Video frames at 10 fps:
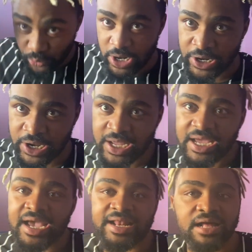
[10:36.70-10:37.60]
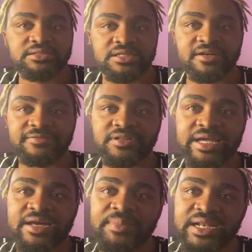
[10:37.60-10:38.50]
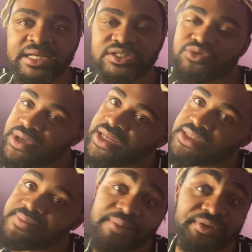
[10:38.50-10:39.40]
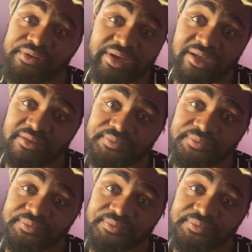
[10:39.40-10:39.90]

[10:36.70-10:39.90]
water, and held her there for like a minute, 2 minutes, maybe three.